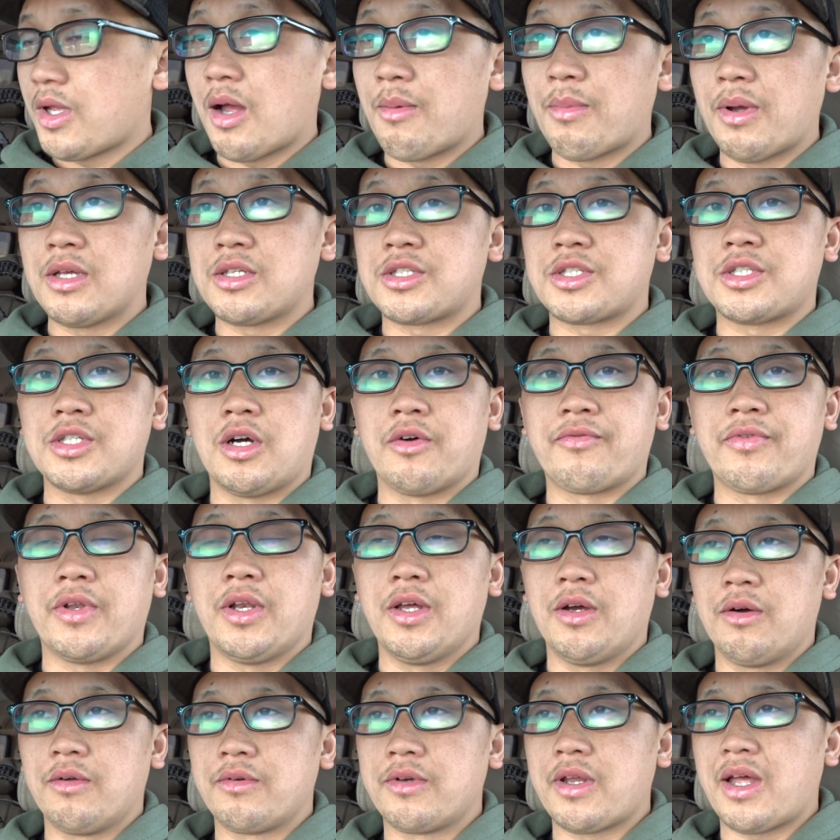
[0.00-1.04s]
Got myself a
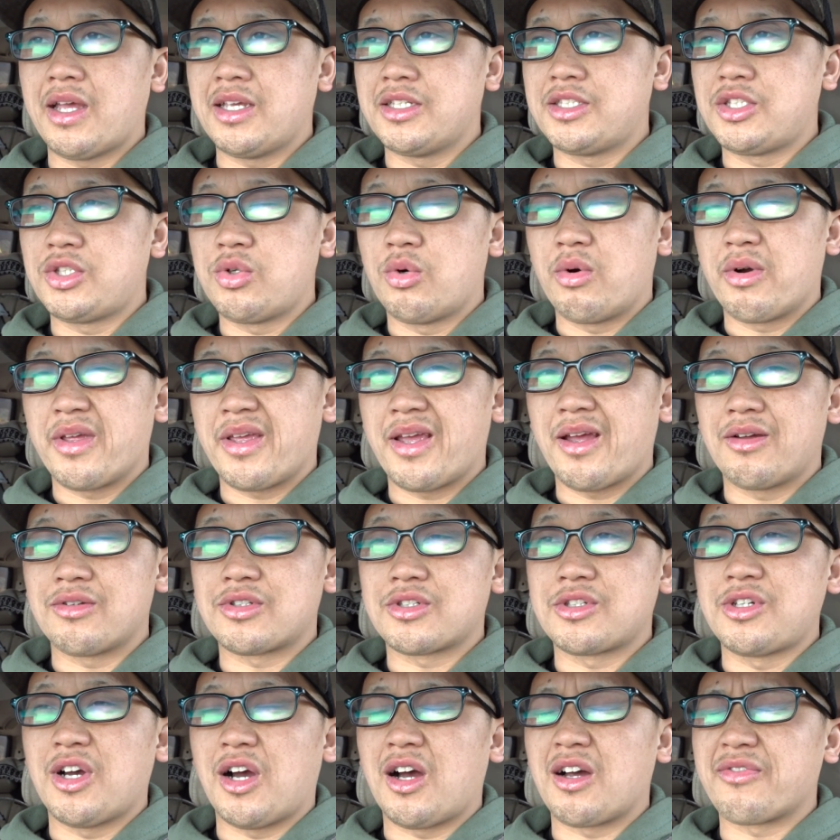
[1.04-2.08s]
little nice 20
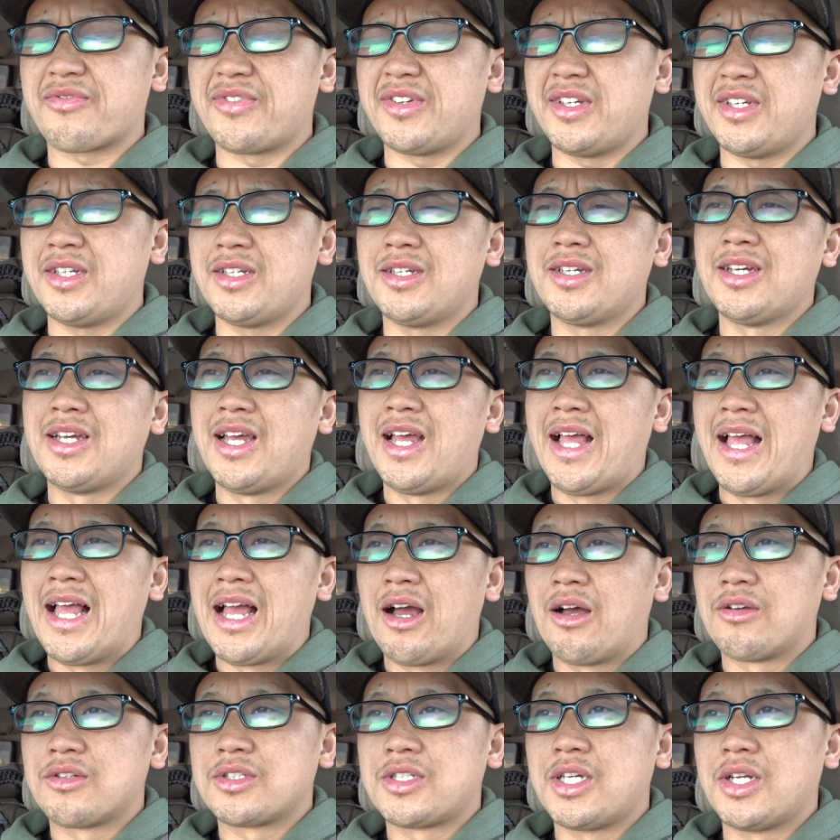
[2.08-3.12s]
ounce coffee.
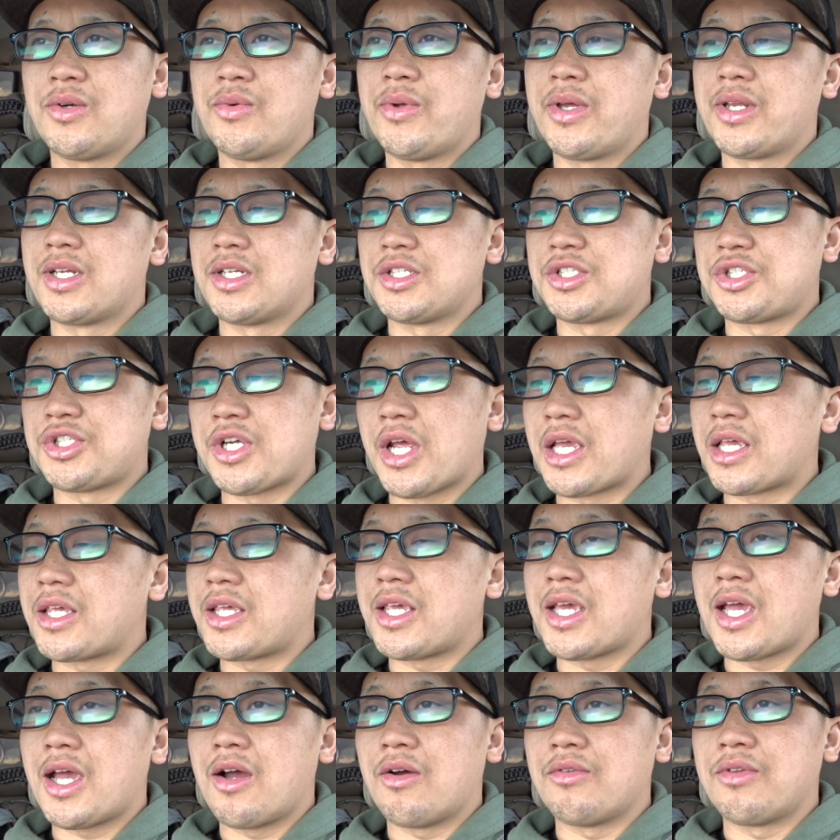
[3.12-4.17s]
I was getting ready to check
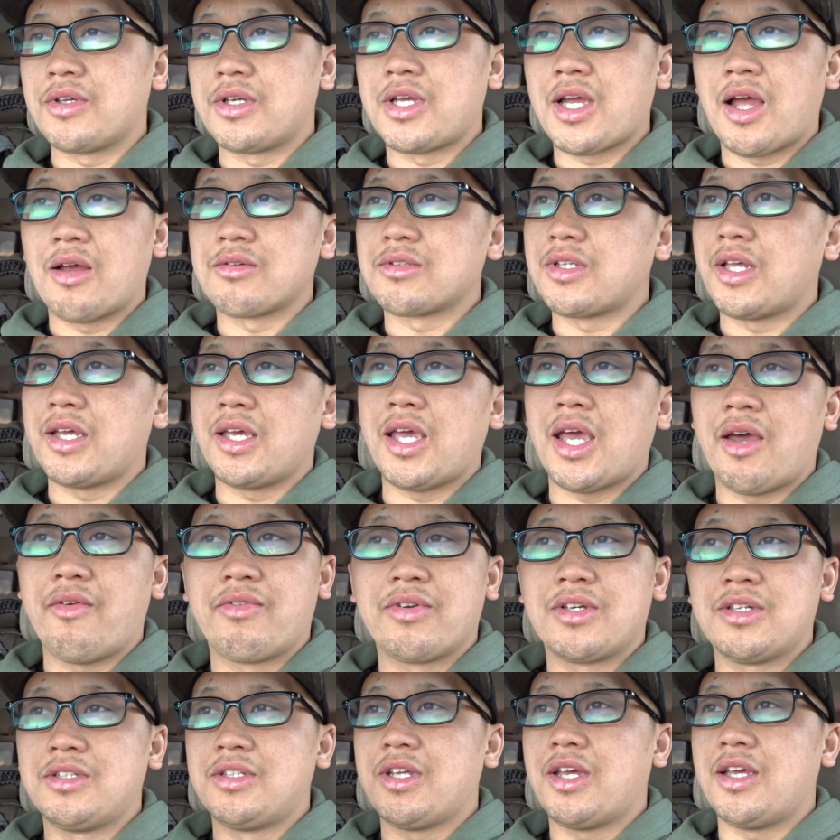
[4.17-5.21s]
out and the guy was like, have
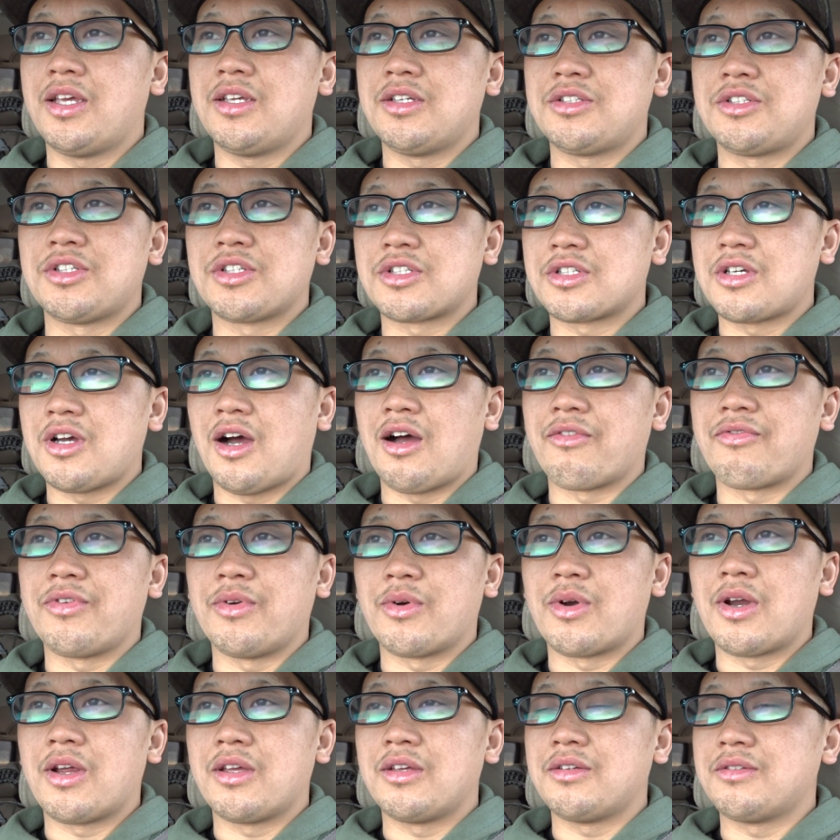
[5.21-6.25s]
a good day, it's just coffee,
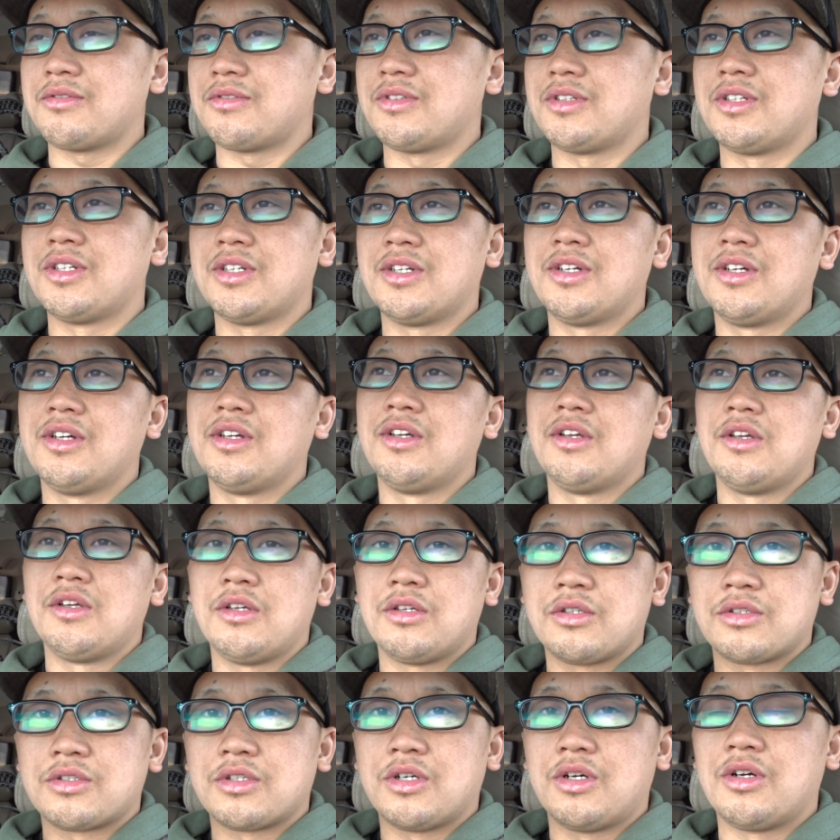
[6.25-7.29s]
right?
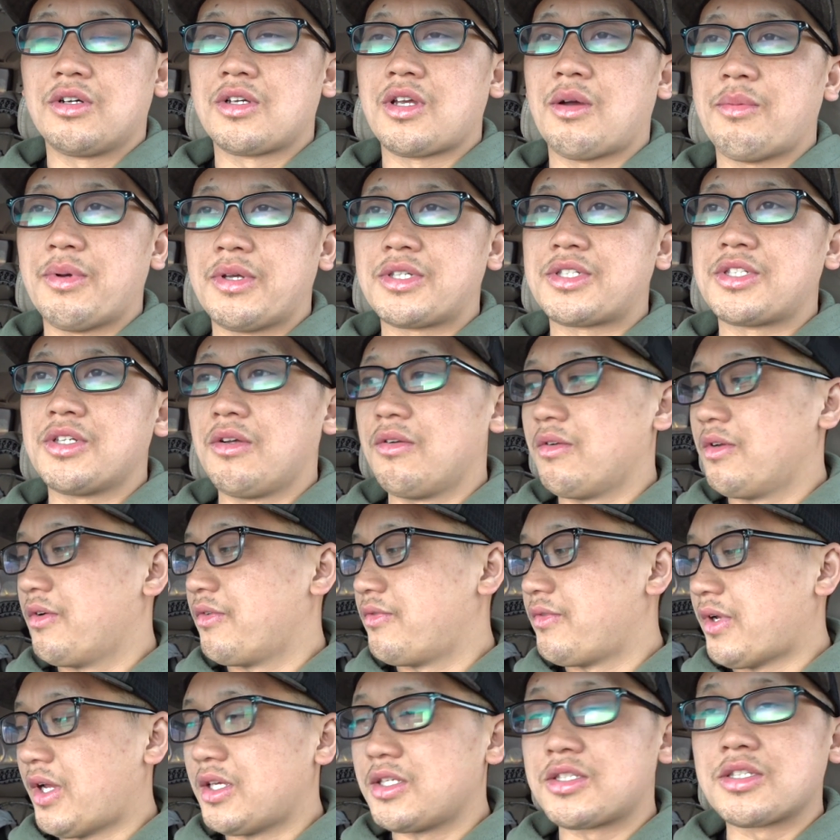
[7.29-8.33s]
So I got myself a little
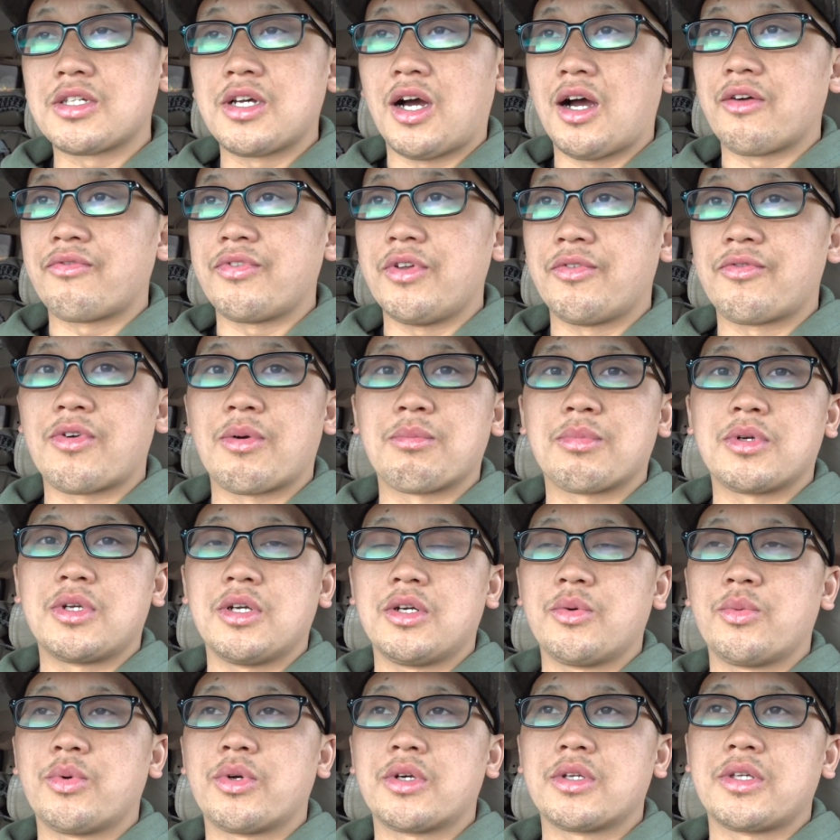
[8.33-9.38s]
nice coffee from
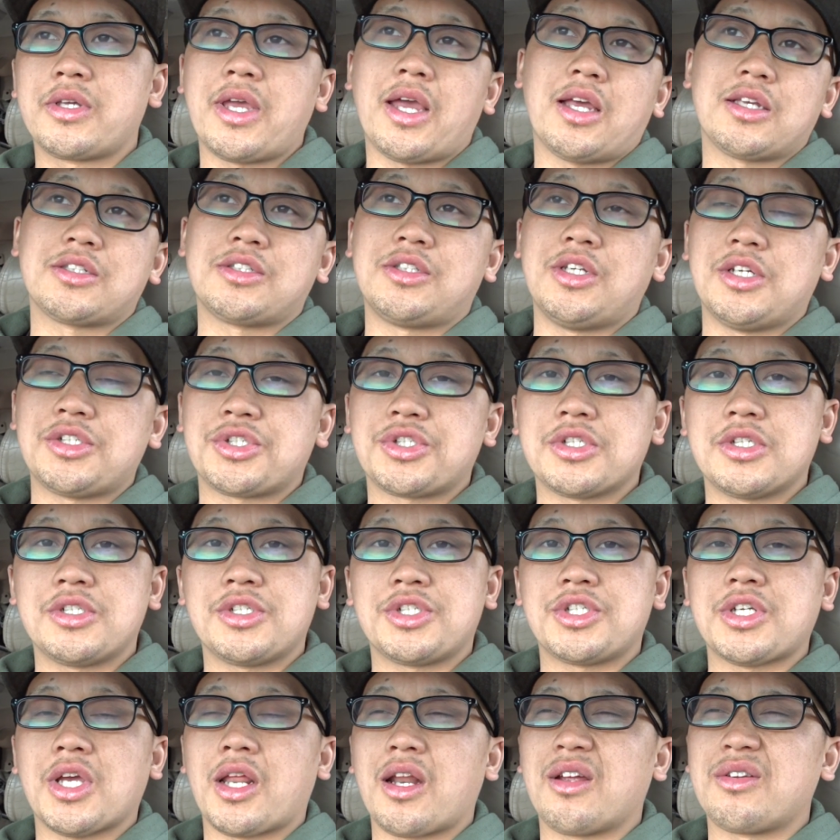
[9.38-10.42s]
Girdwood gas station.
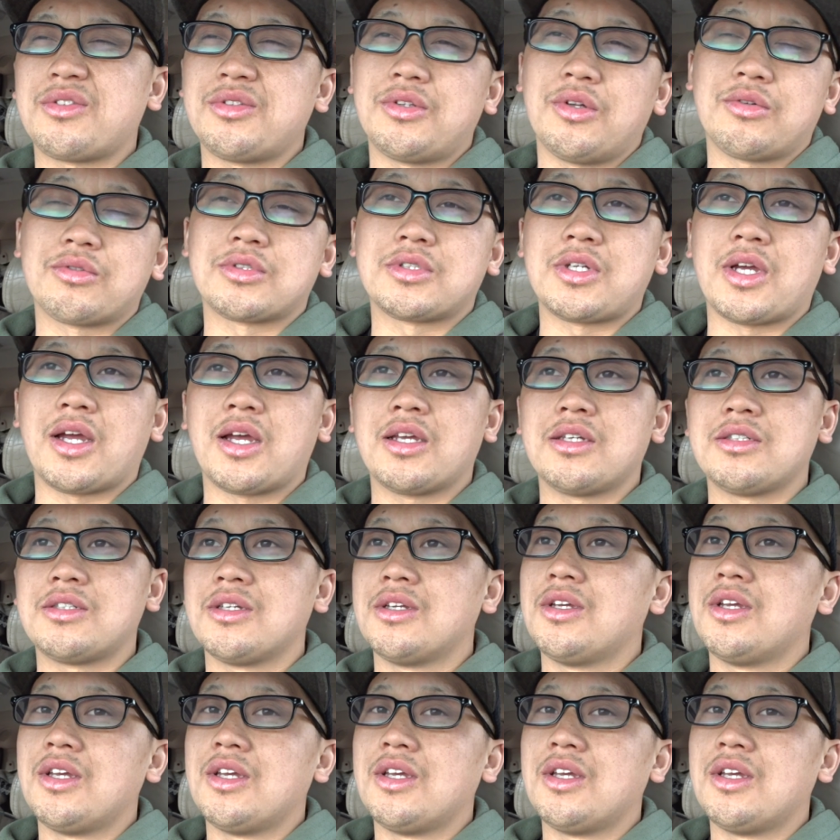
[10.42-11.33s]
Shout out to those guys.